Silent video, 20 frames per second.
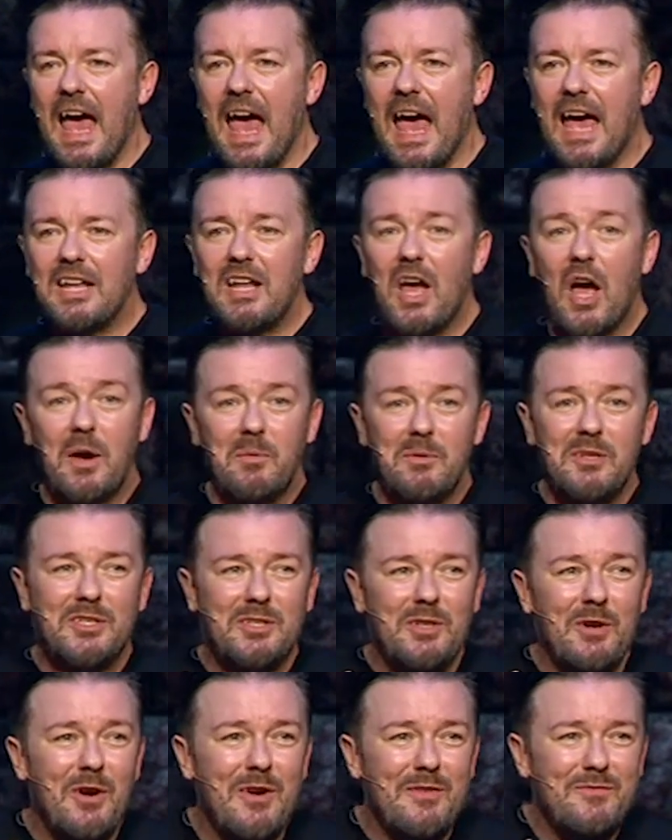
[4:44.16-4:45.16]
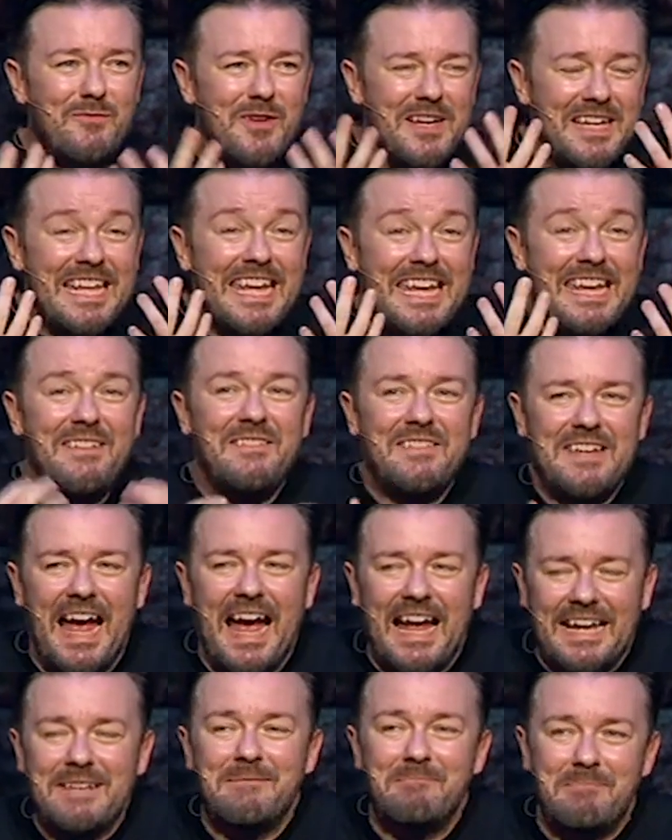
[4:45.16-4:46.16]
And I was sort of relieved
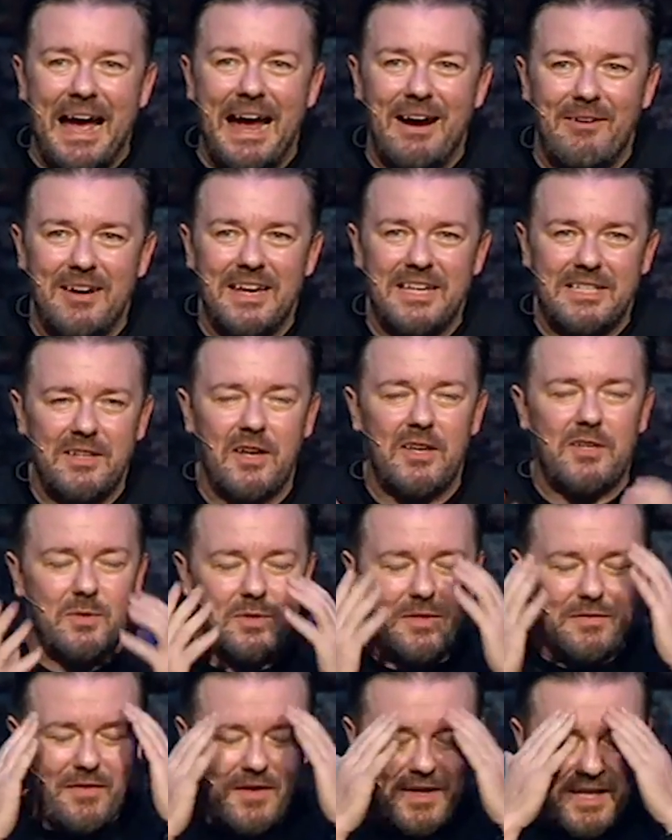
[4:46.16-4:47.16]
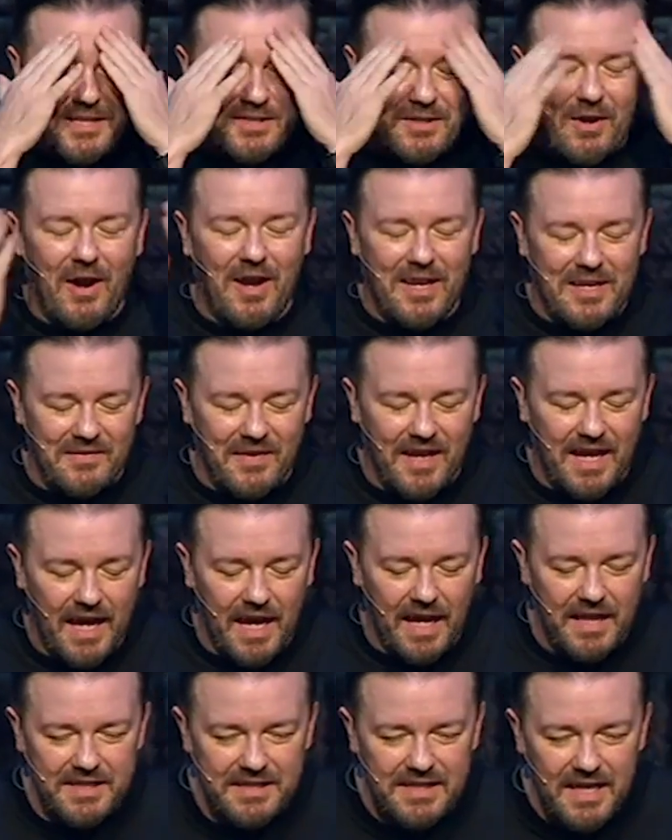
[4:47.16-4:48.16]
and embarrassed, and I saw the funny side of it.
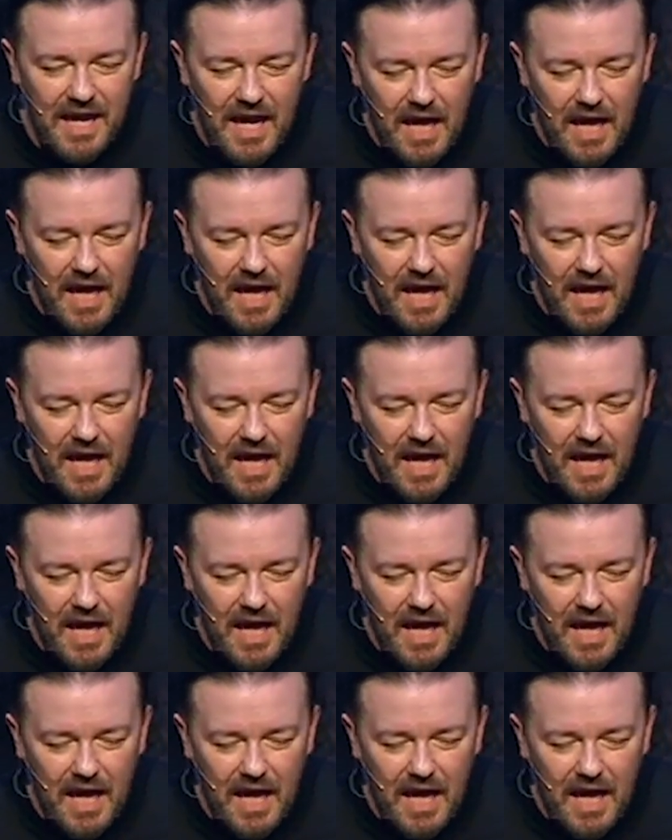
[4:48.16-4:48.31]
And